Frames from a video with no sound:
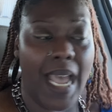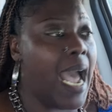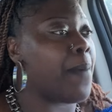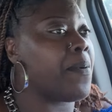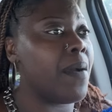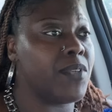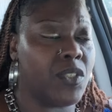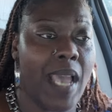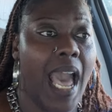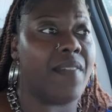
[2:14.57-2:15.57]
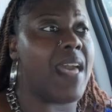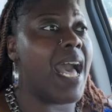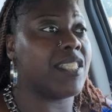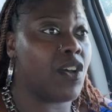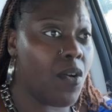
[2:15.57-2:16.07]
I promise you, after
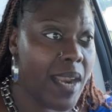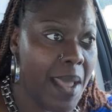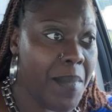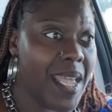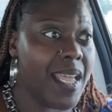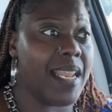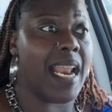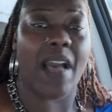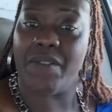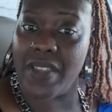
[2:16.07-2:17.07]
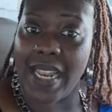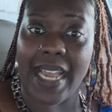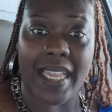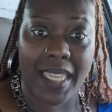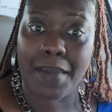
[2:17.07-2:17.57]
I told that man that I feel
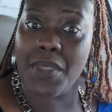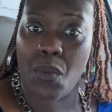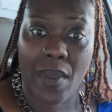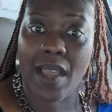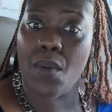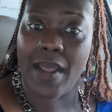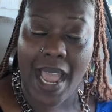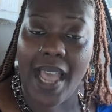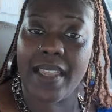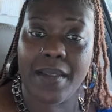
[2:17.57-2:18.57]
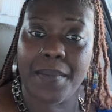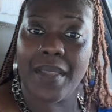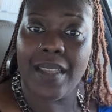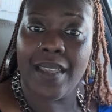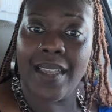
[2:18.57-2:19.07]
like an empty well without him,
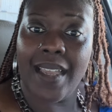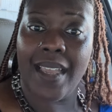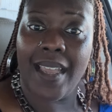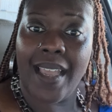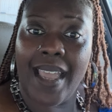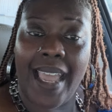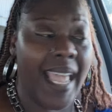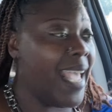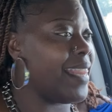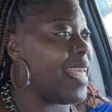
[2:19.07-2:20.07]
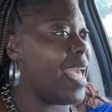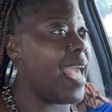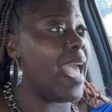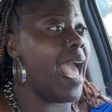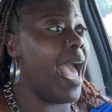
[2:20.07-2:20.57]
and
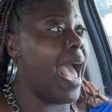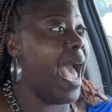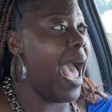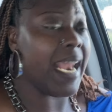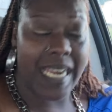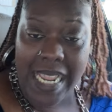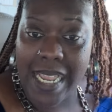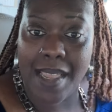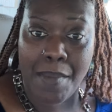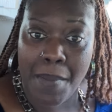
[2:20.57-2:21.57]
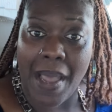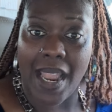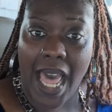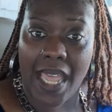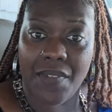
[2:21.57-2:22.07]
that I need him in my
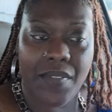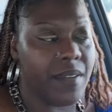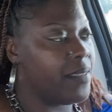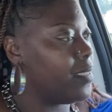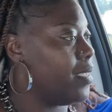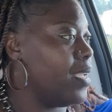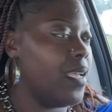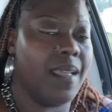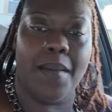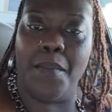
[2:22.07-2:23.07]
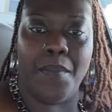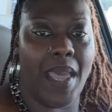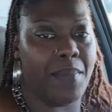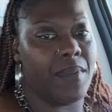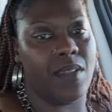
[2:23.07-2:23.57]
life,
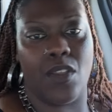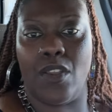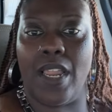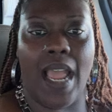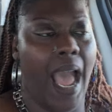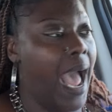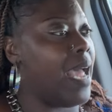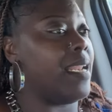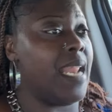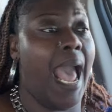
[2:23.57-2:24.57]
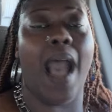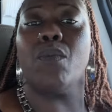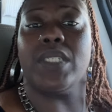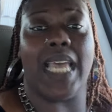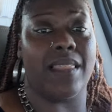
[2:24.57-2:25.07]
baby, I, I
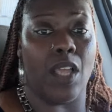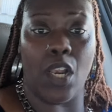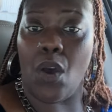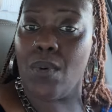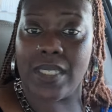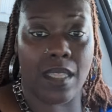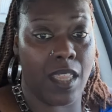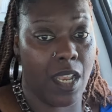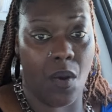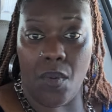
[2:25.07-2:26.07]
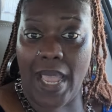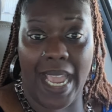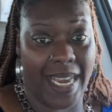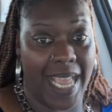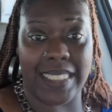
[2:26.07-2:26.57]
was at the lowest of the low
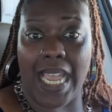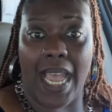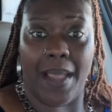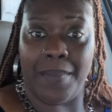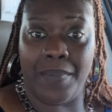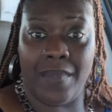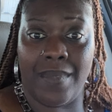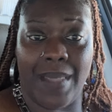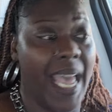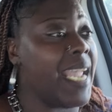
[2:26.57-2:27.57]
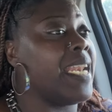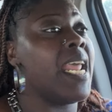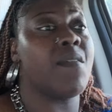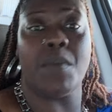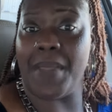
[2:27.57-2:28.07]
at that time. I ain't
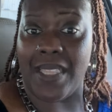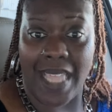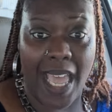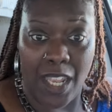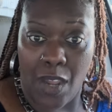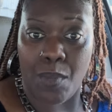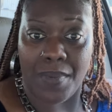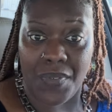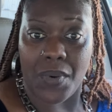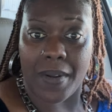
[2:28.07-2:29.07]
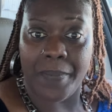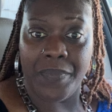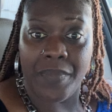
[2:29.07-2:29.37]
never been that low before.